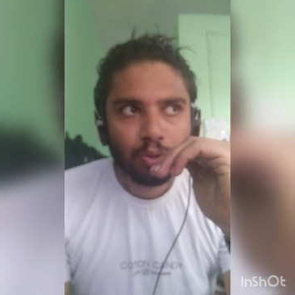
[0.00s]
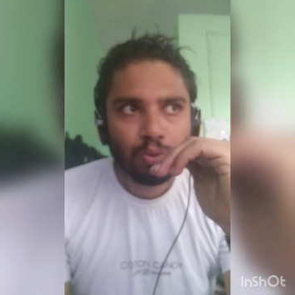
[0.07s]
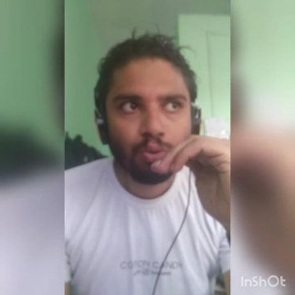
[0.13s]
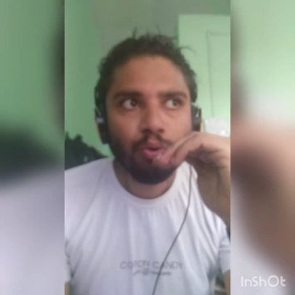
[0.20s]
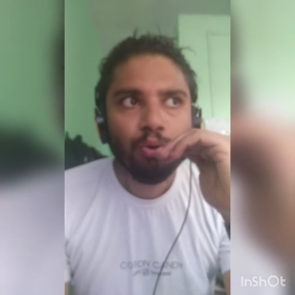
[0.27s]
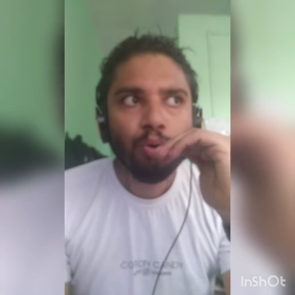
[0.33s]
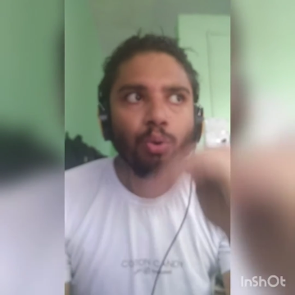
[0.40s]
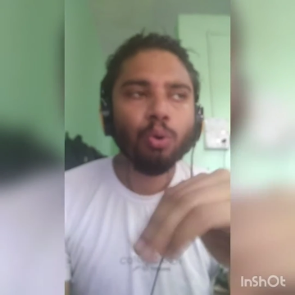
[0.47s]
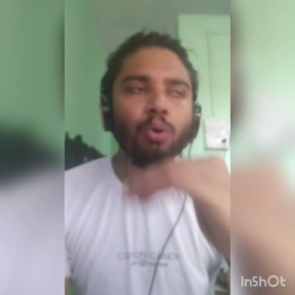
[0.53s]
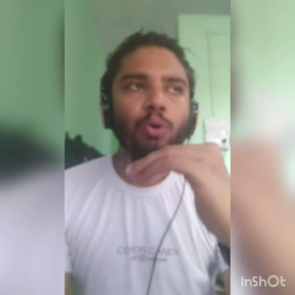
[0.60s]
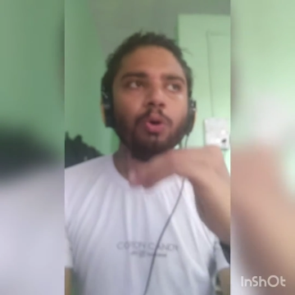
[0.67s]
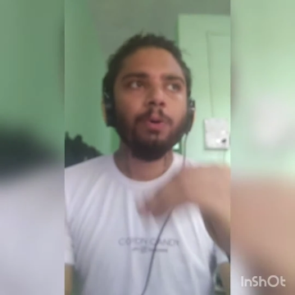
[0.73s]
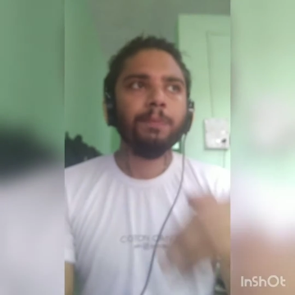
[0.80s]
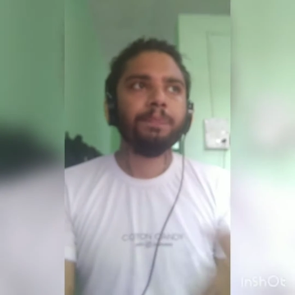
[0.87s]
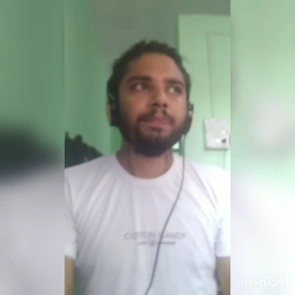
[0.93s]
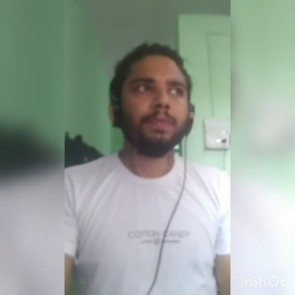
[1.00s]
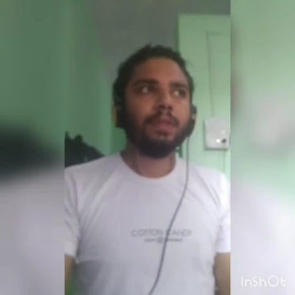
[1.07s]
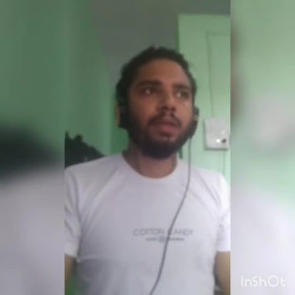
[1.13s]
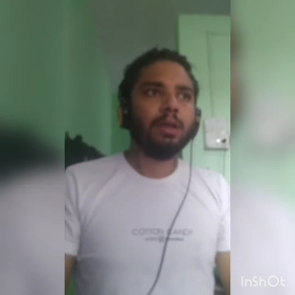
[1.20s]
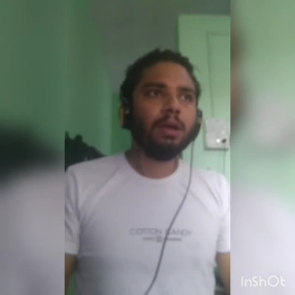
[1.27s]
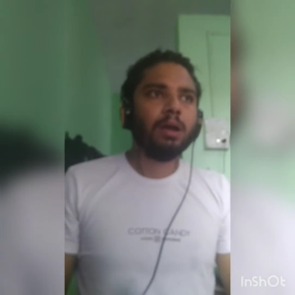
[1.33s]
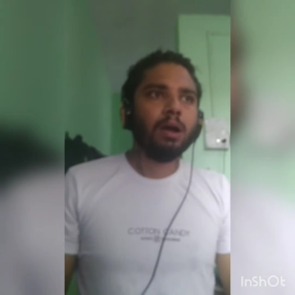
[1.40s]
to know
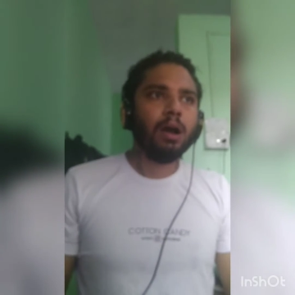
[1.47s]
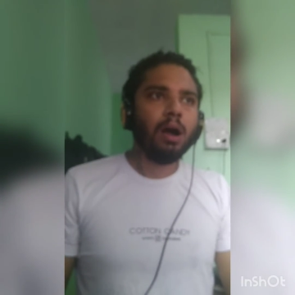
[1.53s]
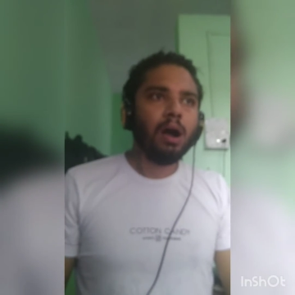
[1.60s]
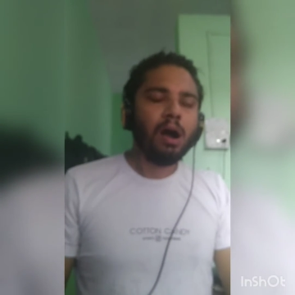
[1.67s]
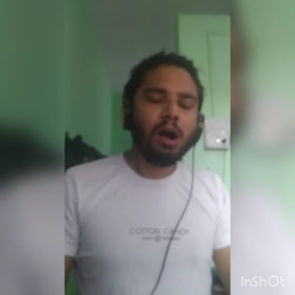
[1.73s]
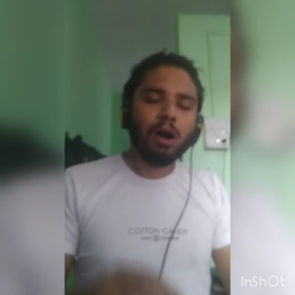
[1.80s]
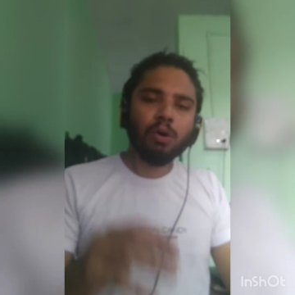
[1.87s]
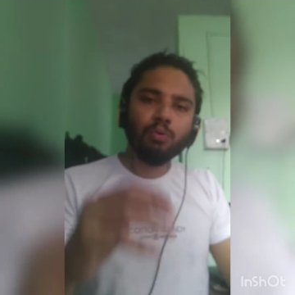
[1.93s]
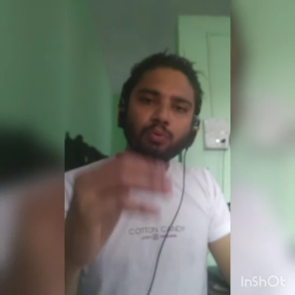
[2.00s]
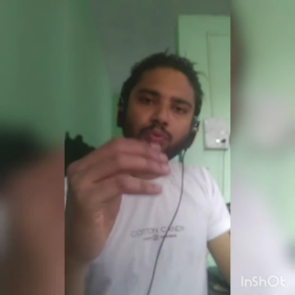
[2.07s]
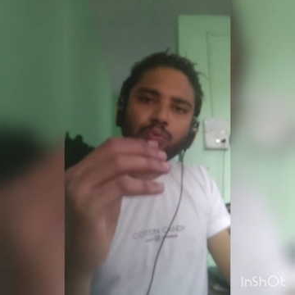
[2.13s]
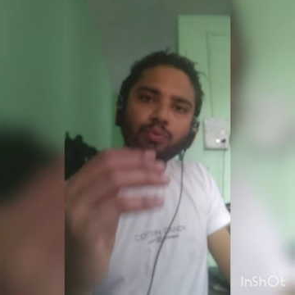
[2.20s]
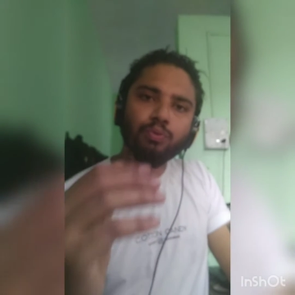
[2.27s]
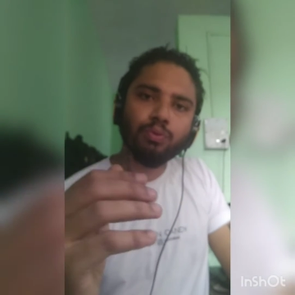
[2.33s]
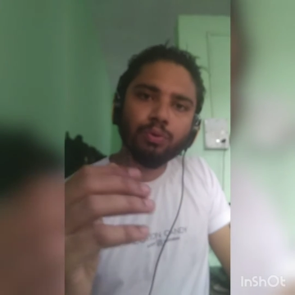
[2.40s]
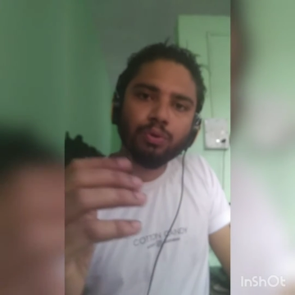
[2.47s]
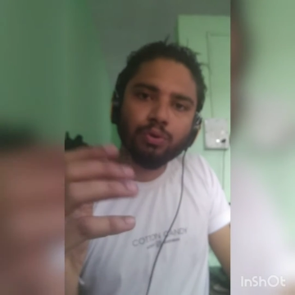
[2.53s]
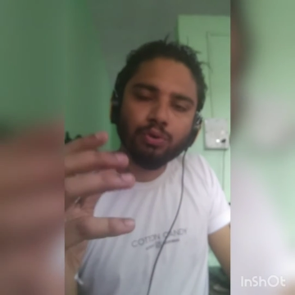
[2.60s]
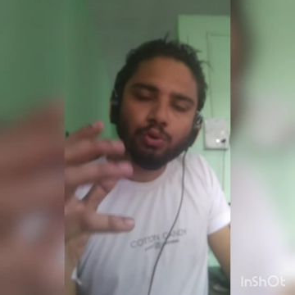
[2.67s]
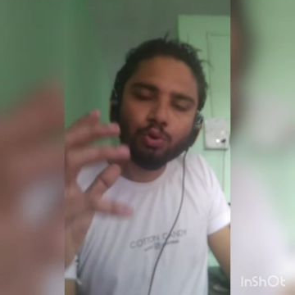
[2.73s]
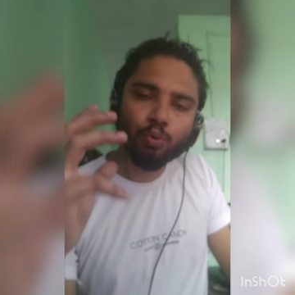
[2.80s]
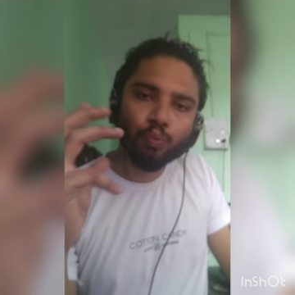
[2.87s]
how
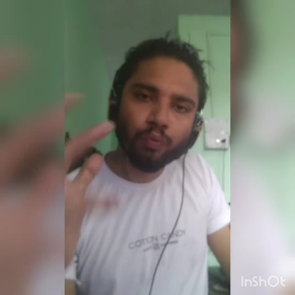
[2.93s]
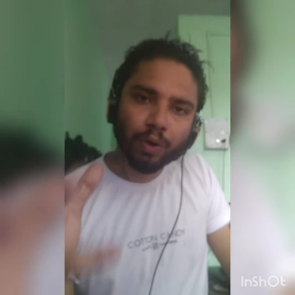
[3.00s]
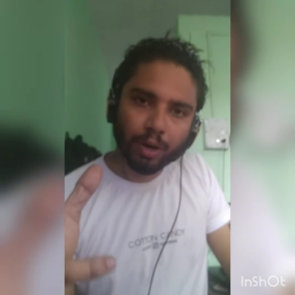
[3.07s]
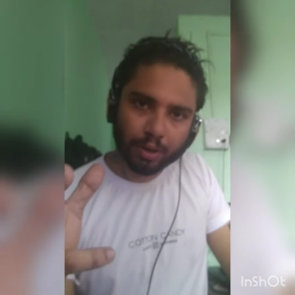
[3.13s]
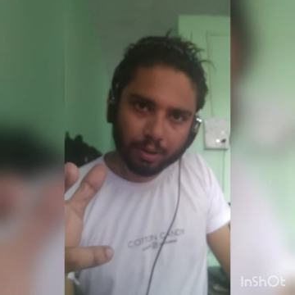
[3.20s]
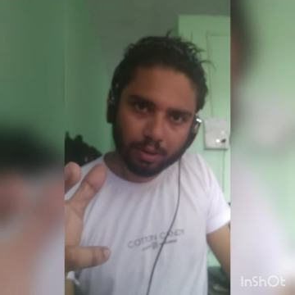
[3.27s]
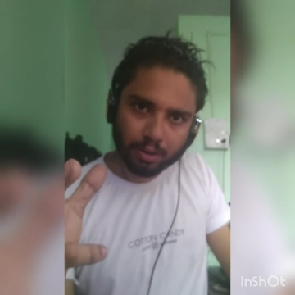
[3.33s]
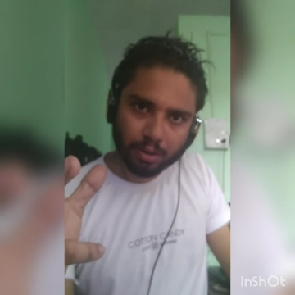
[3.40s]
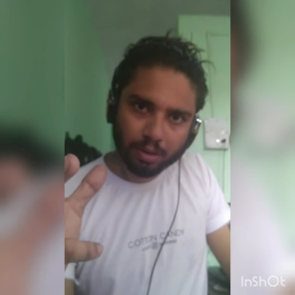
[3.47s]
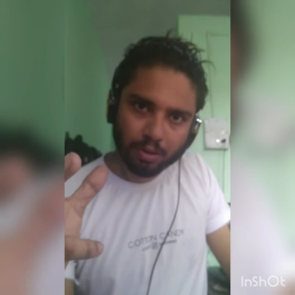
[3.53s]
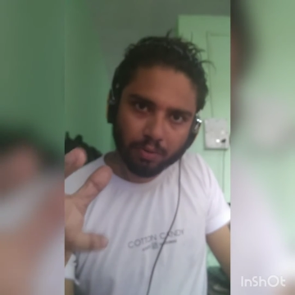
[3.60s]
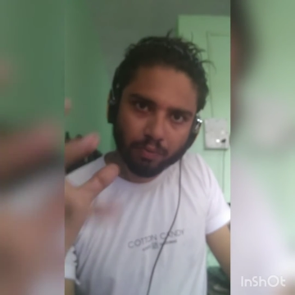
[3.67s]
you work.